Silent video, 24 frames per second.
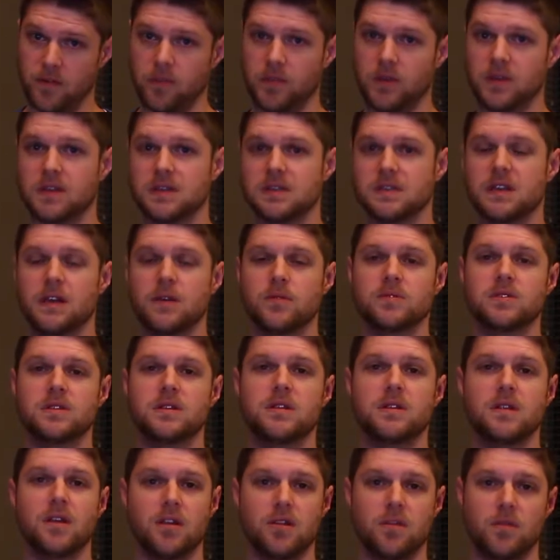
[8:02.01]
because that was
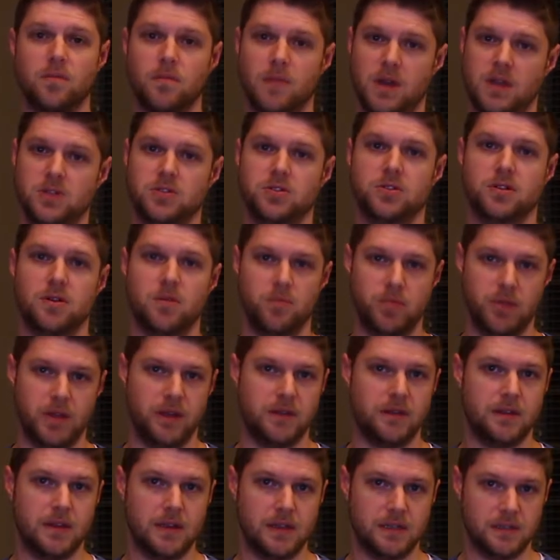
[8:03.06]
another major
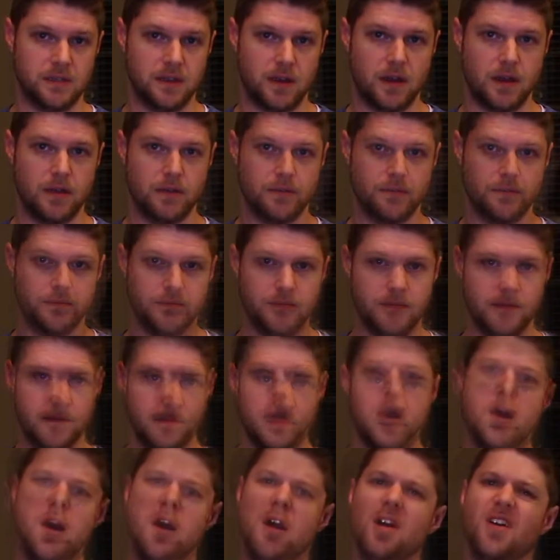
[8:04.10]
complaint that I saw.
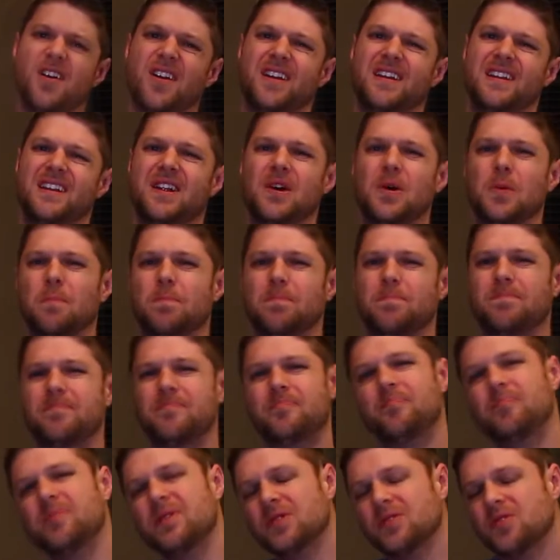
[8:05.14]
All right, now
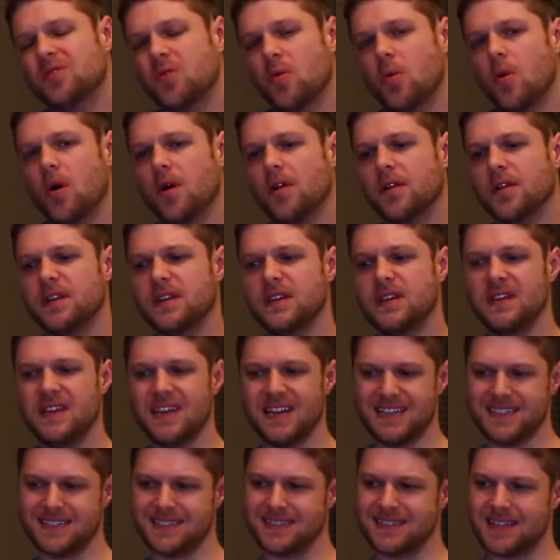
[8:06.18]
build quality,
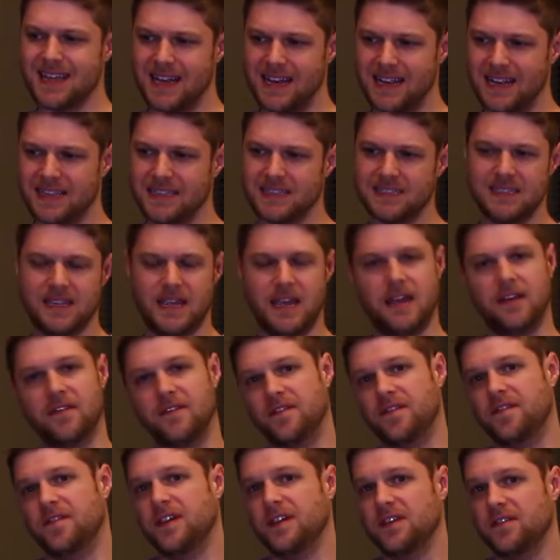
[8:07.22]
aesthetics, and
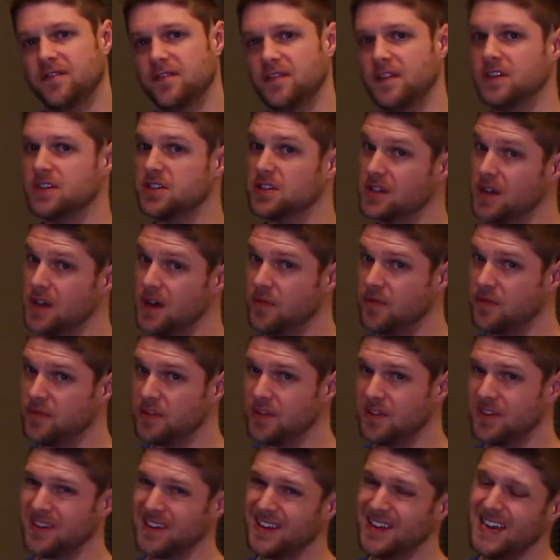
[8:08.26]
fit, finish,
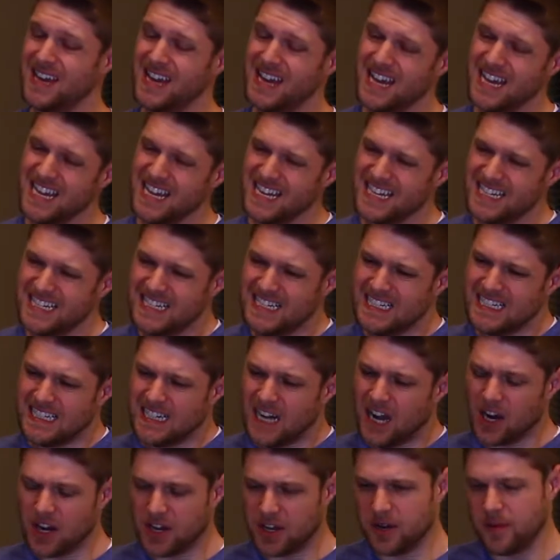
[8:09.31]
comfort
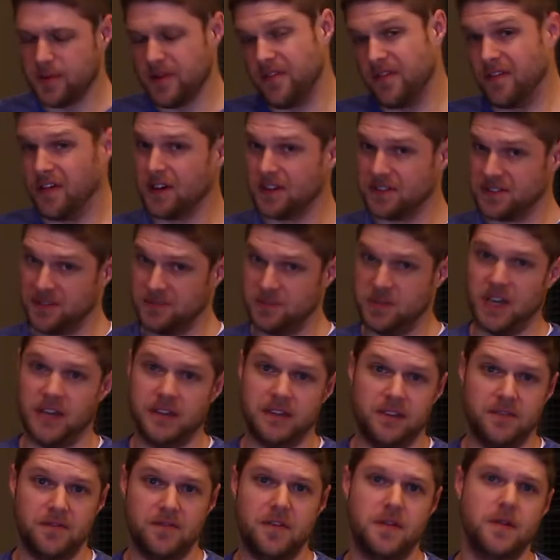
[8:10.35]
are going to be very
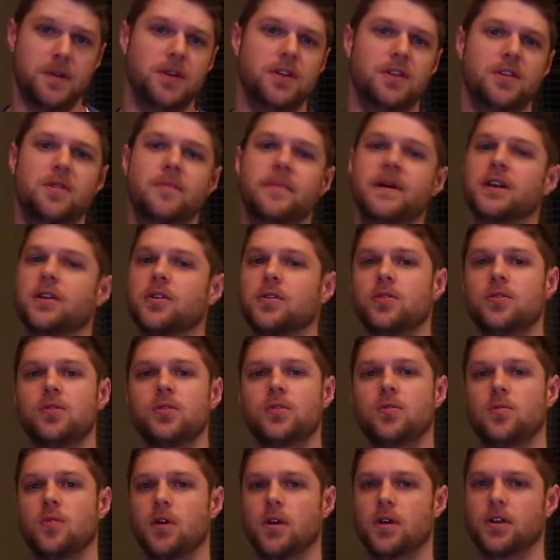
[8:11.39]
subjective. No matter who
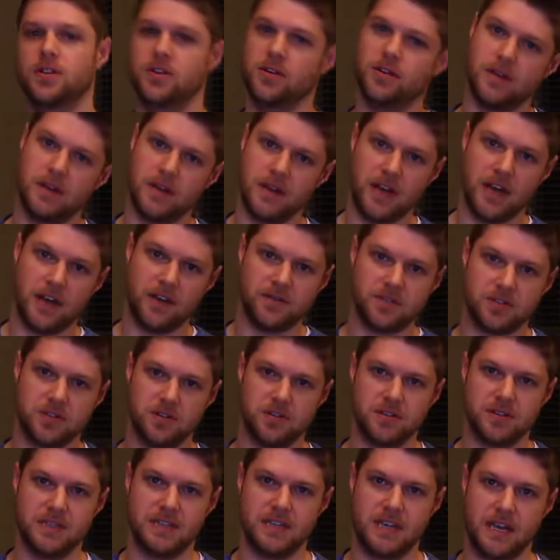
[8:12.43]
you are, you're going to have
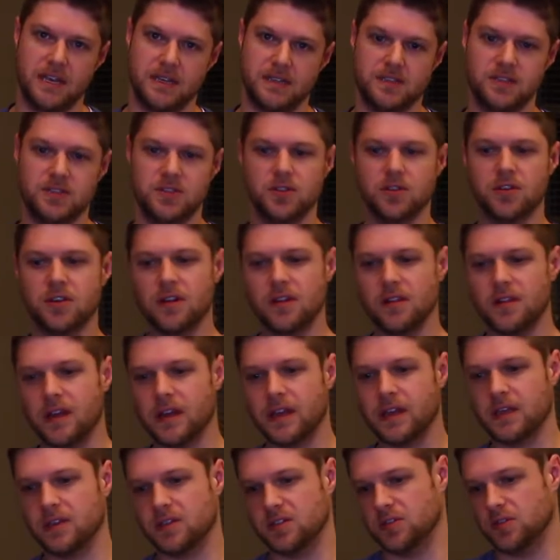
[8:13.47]
certain tastes. You're going to
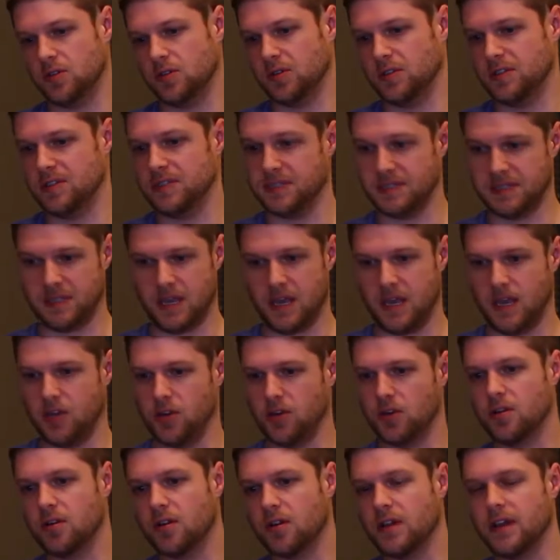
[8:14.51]
like a certain design,
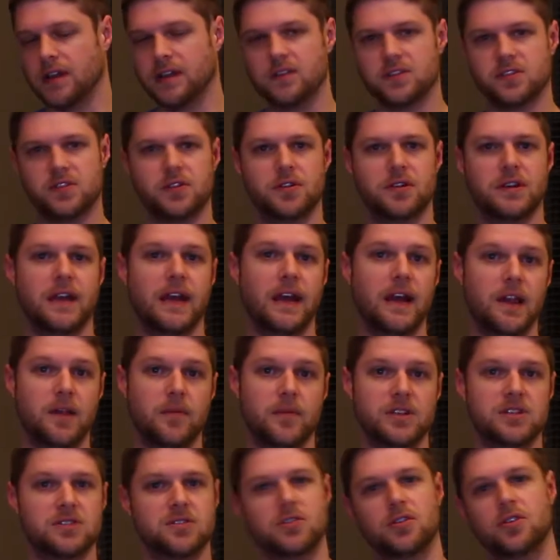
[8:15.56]
you're going to like certain
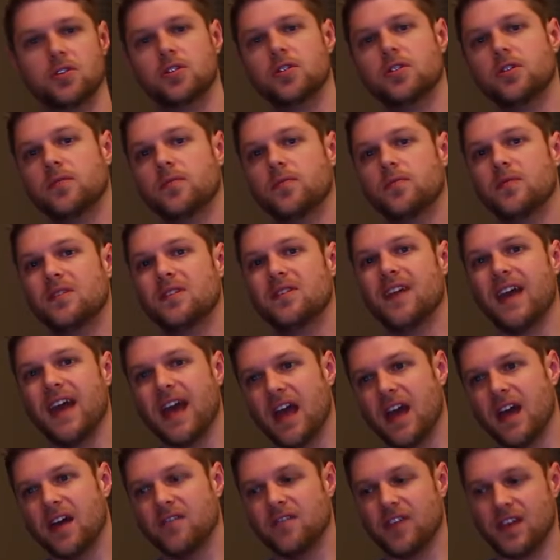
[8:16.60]
elements, and you're going to
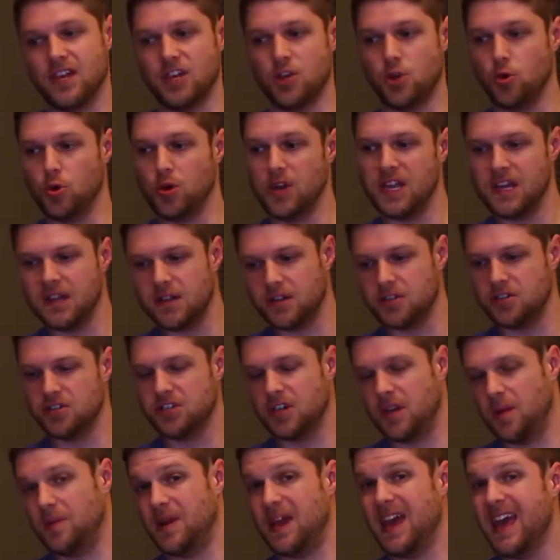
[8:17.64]
have a uniquely
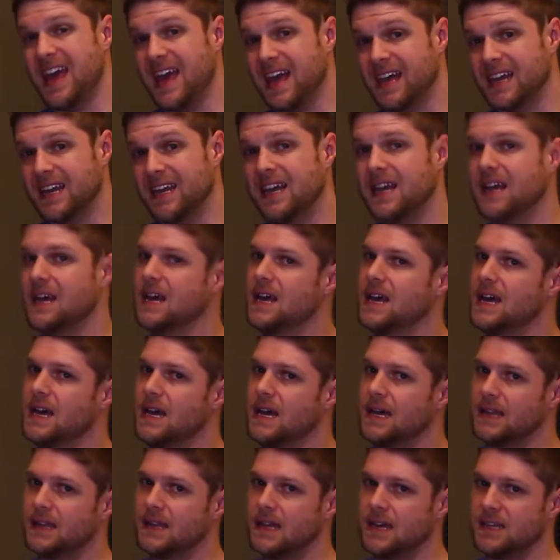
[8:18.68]
shaped head
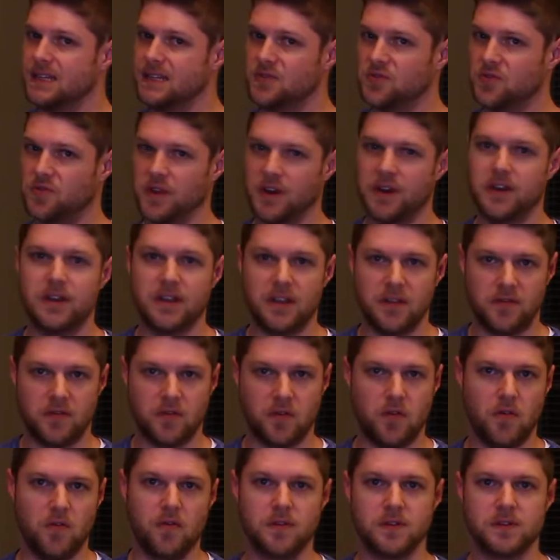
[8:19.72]
that is very
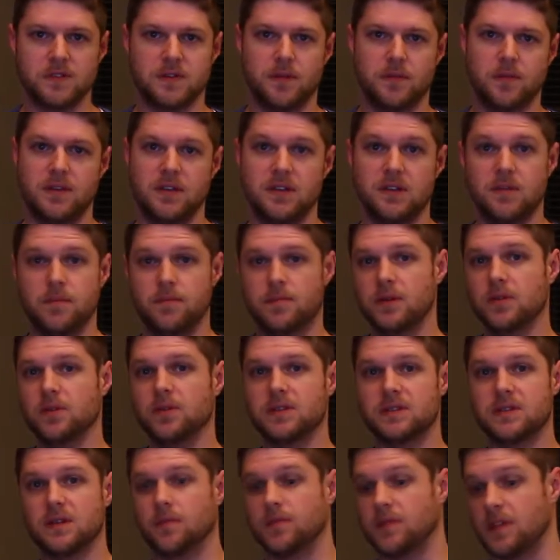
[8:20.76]
difficult for somebody to
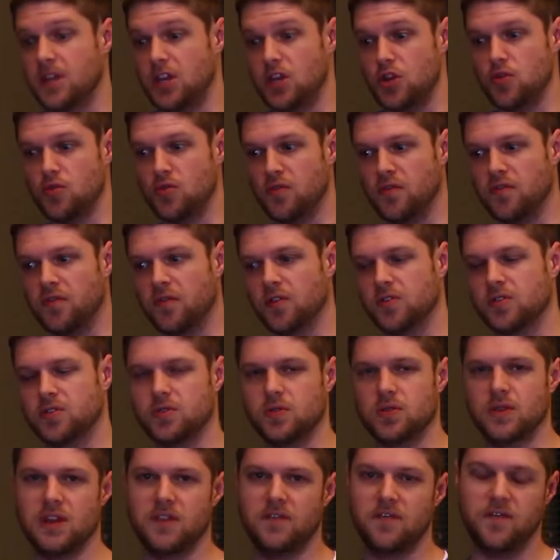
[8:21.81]
build something
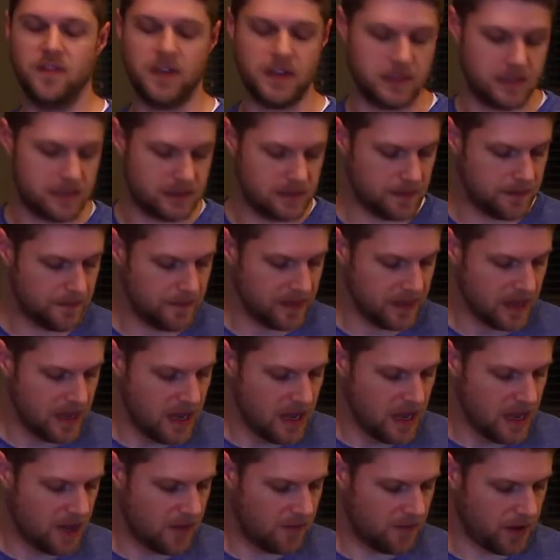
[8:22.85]
universal that fits.
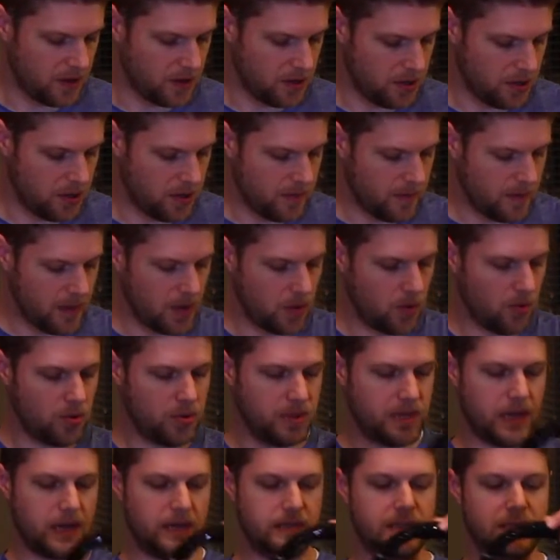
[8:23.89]
If I look at my
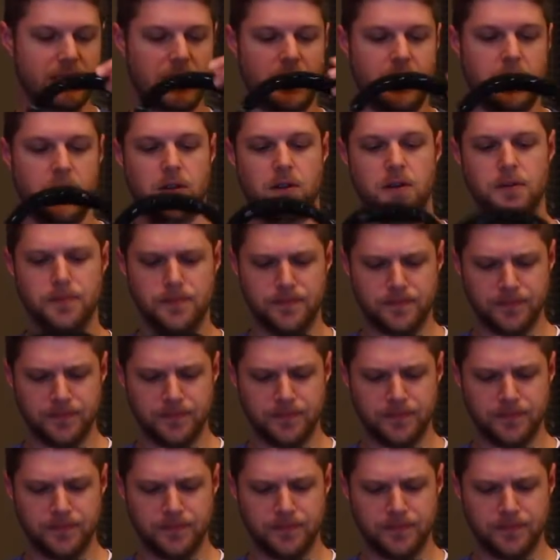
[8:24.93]
old headset here,